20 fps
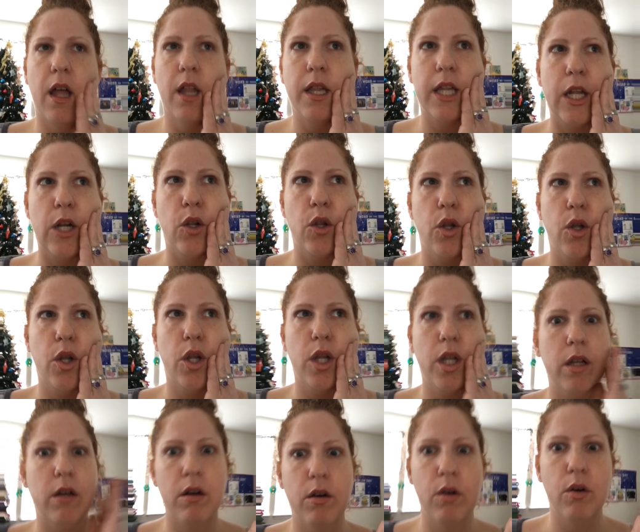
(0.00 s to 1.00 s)
a
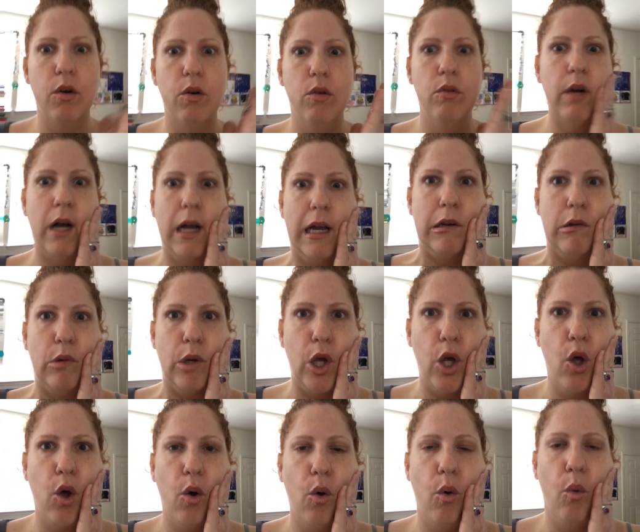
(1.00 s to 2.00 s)
little, I don't
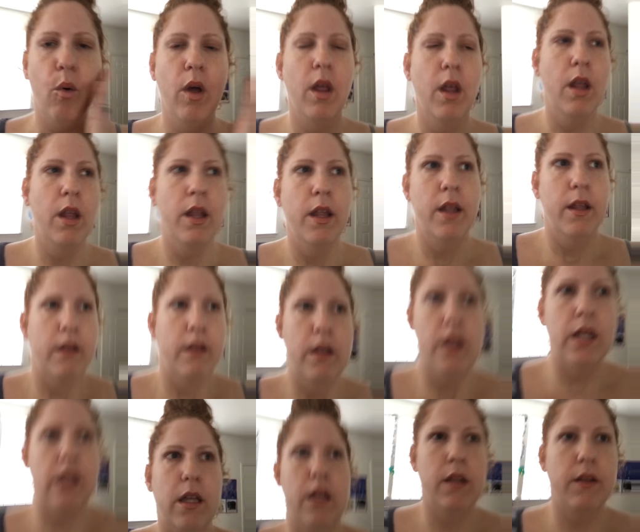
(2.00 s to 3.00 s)
know,
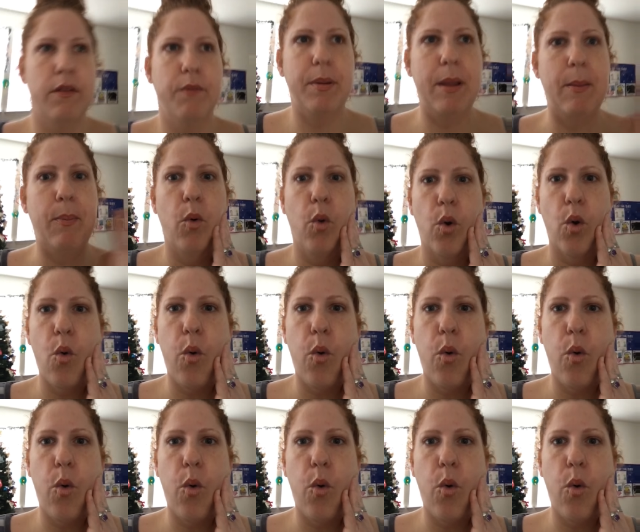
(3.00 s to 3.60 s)
people were